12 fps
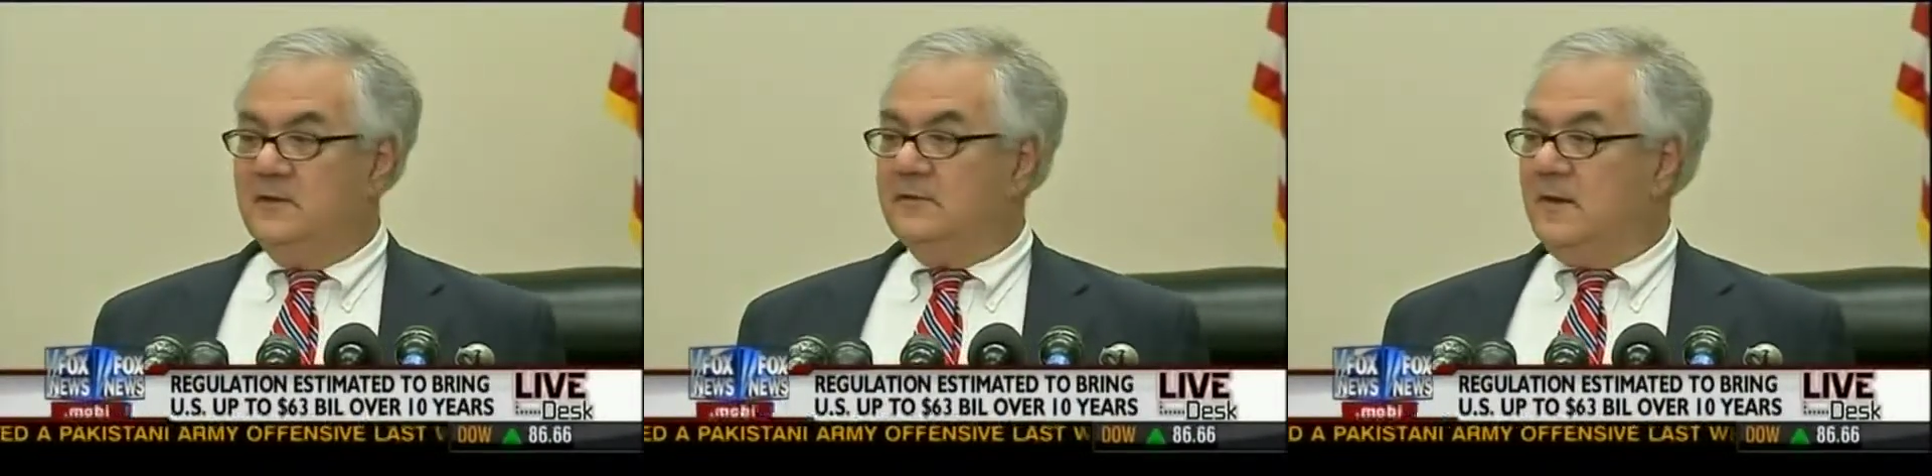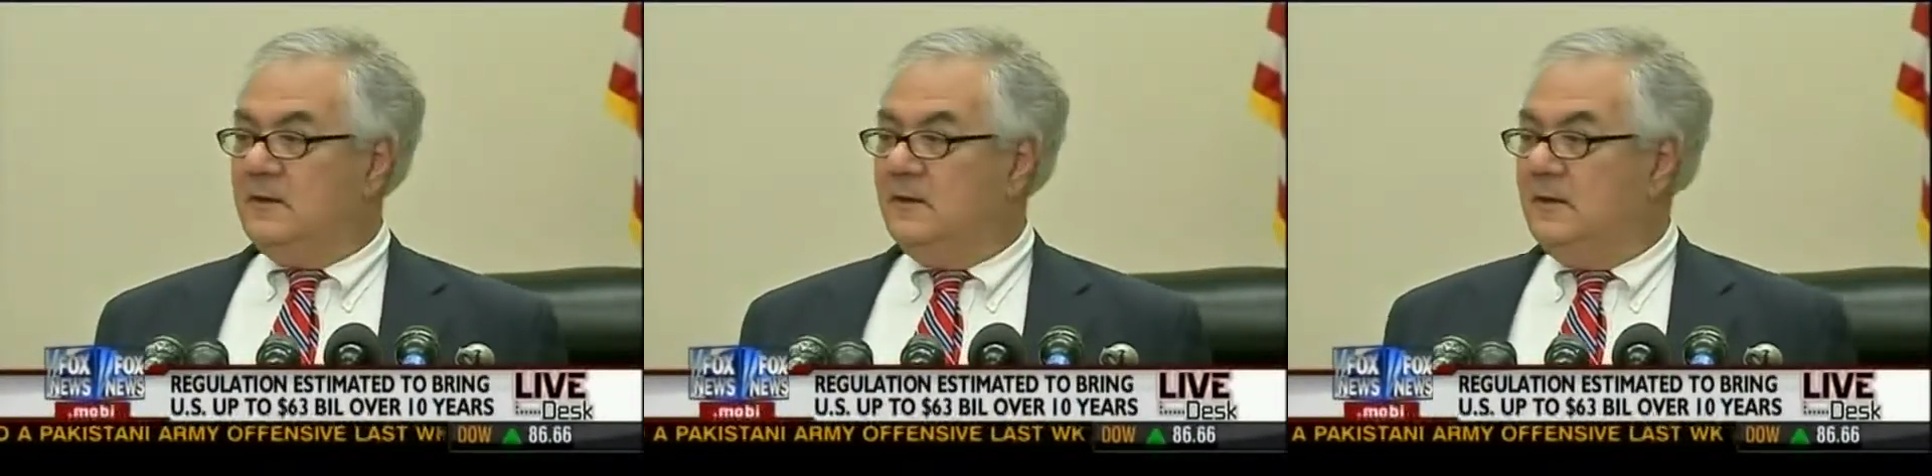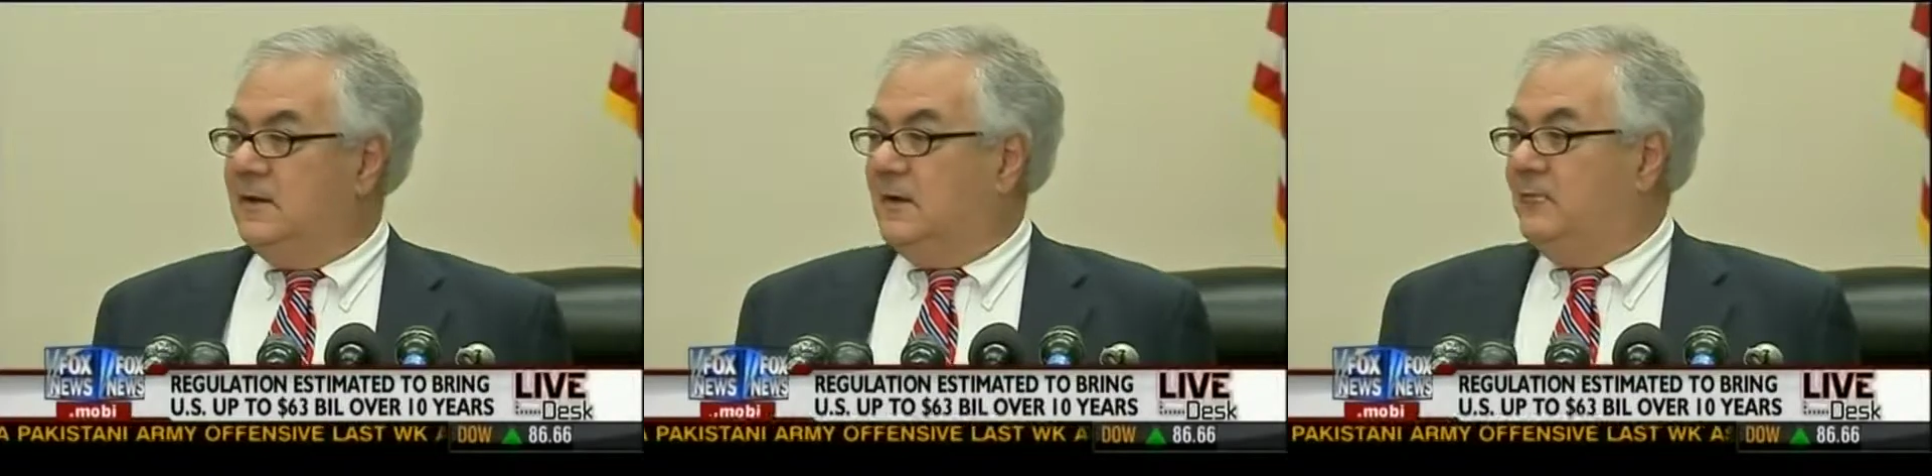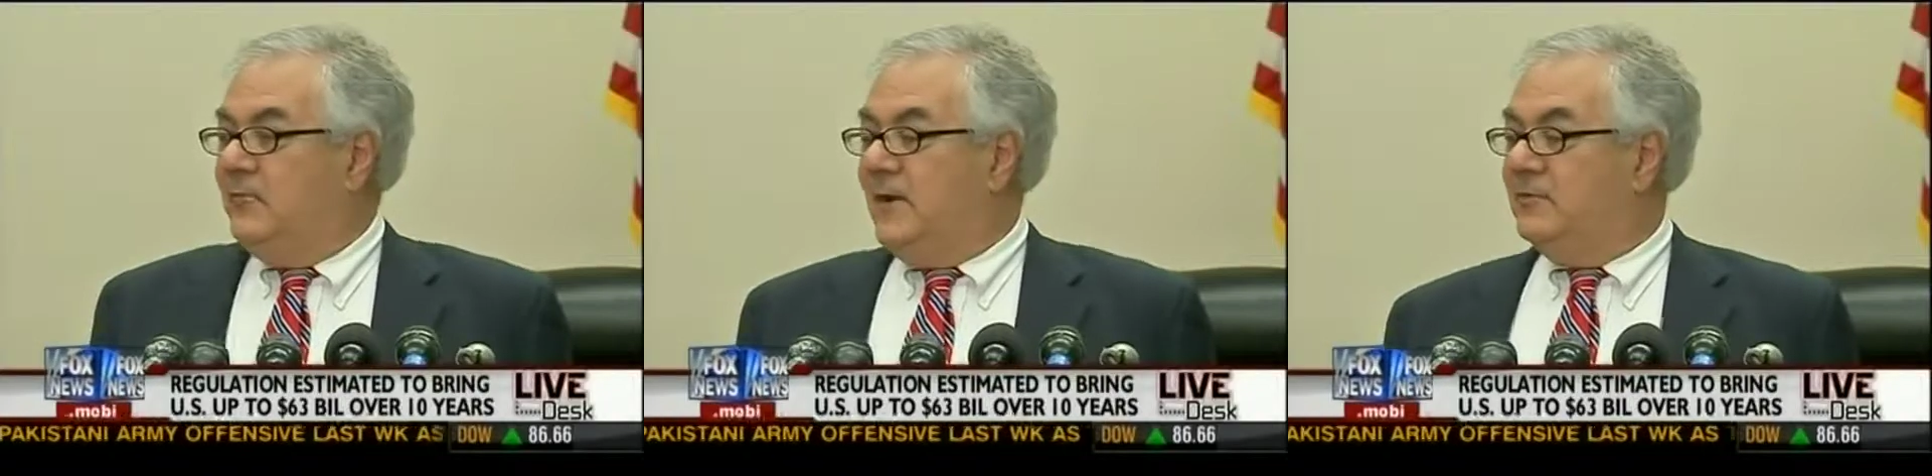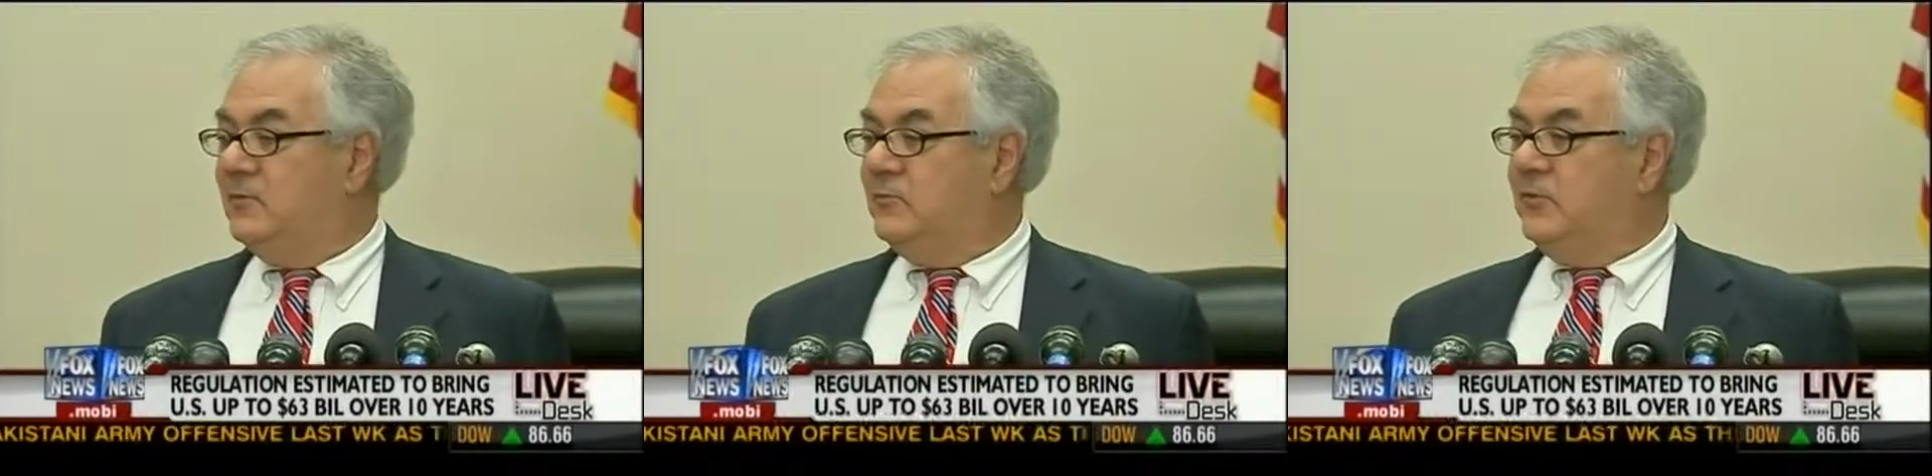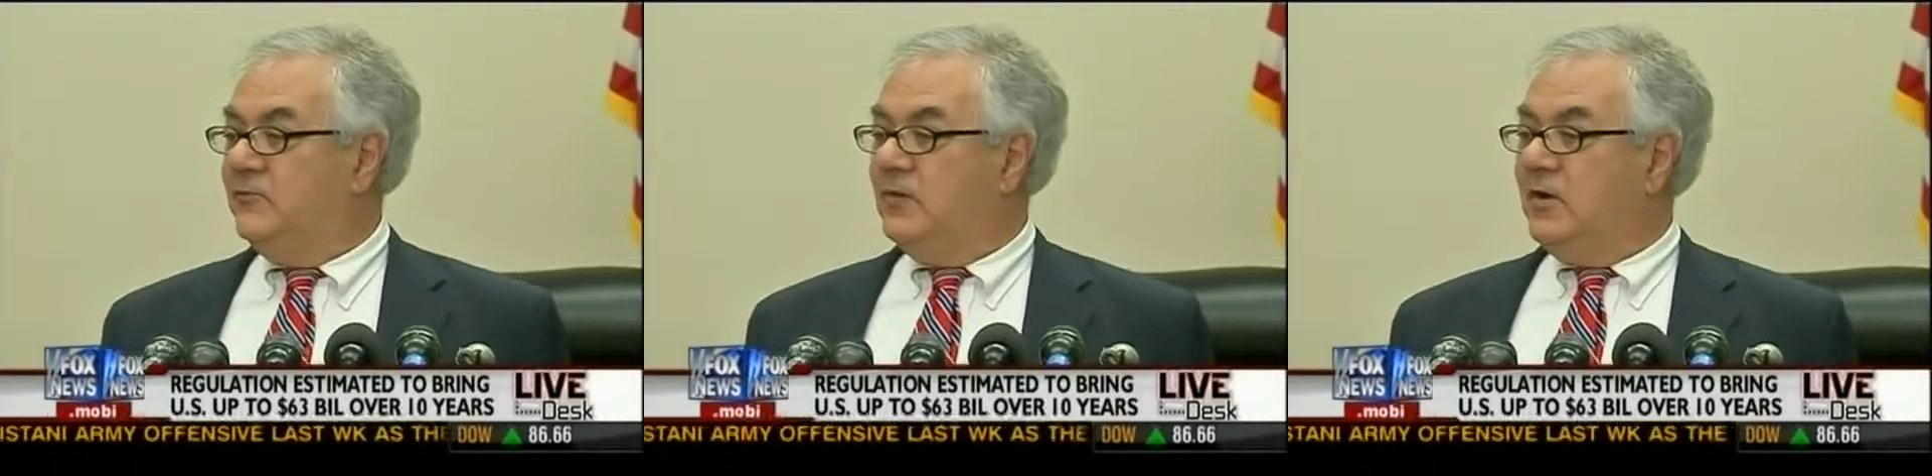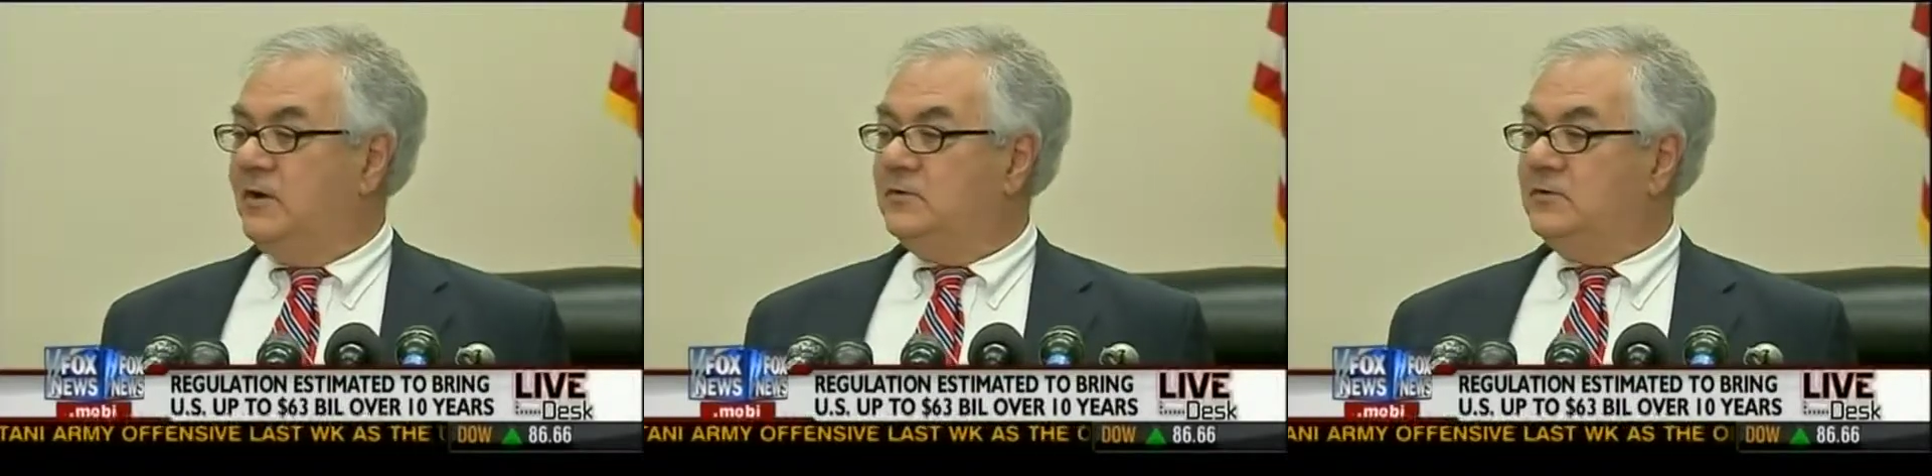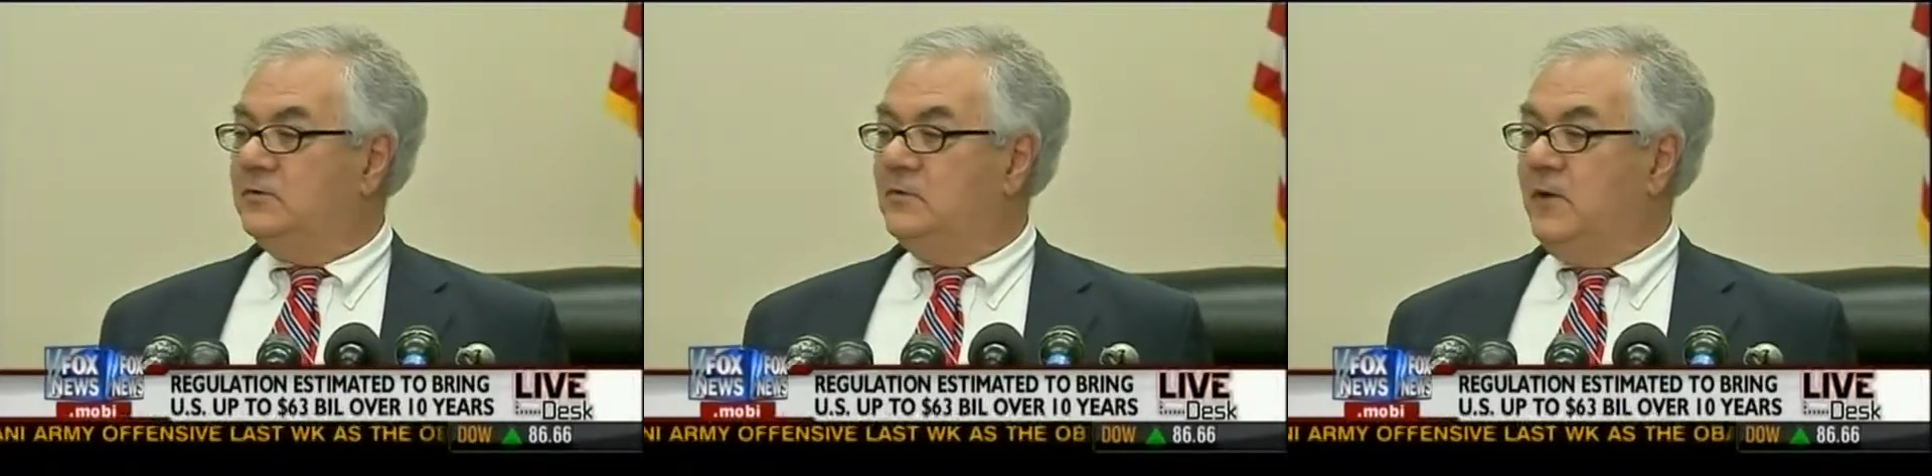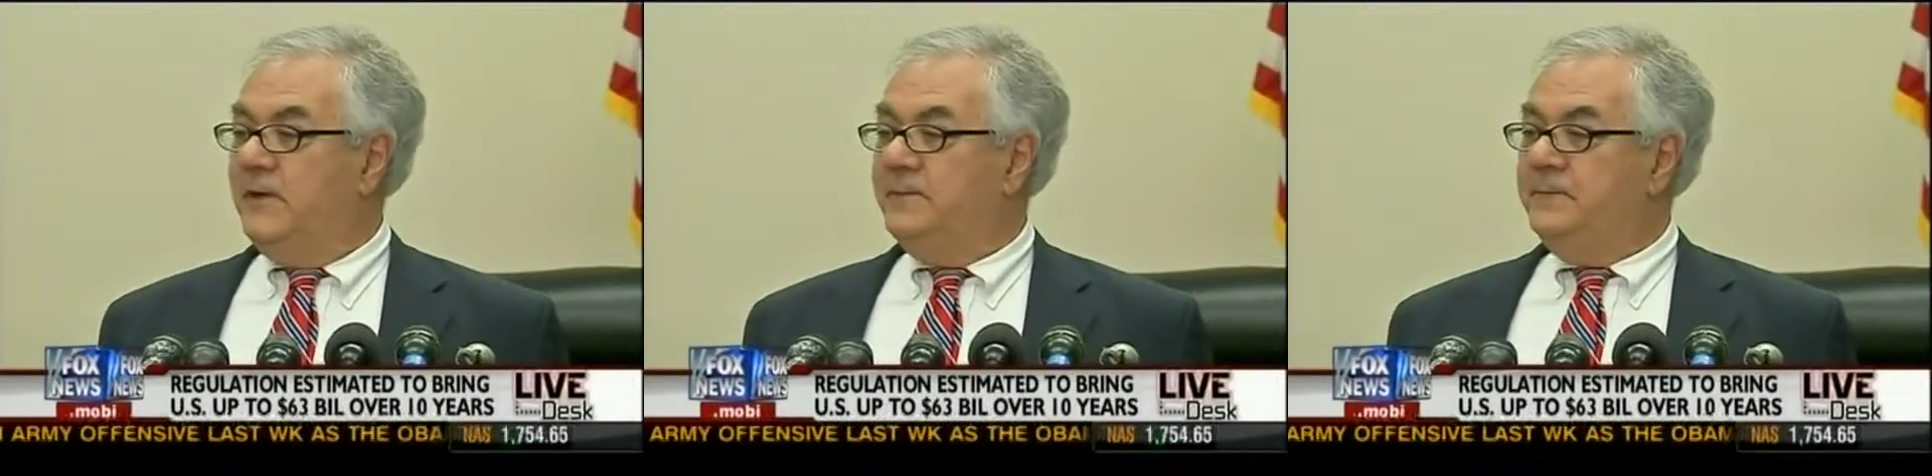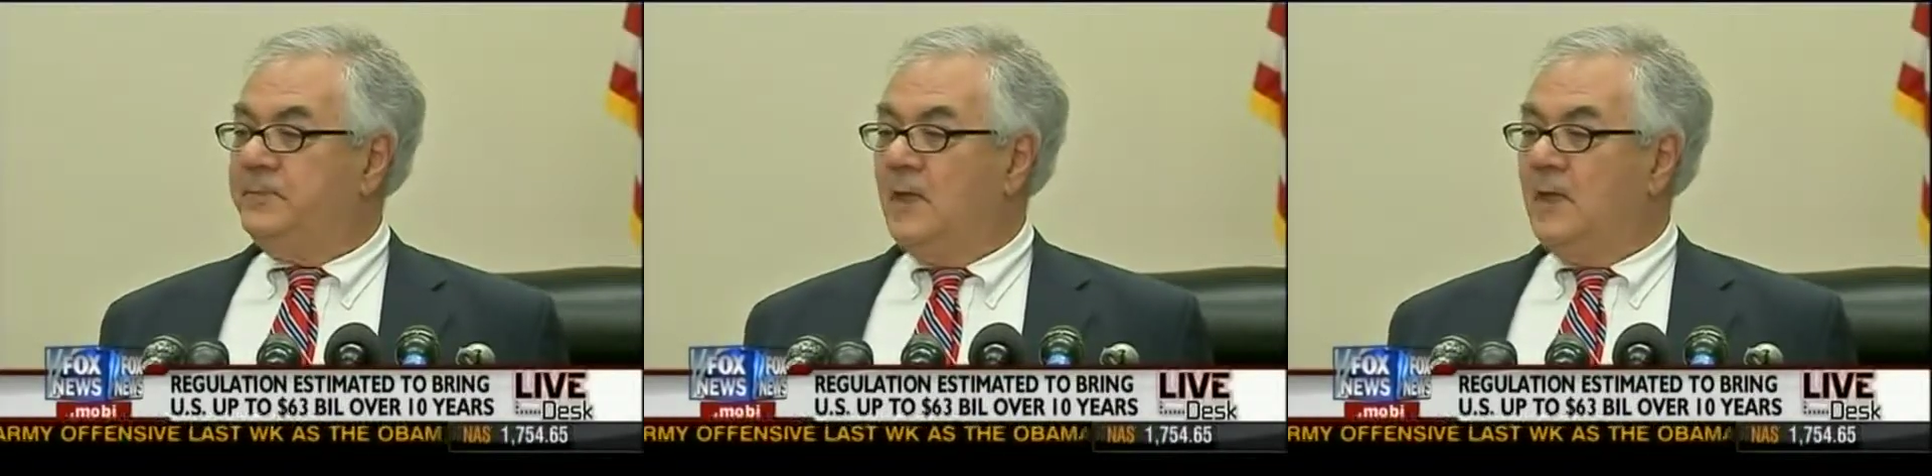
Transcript: and secondly, a problem with regard to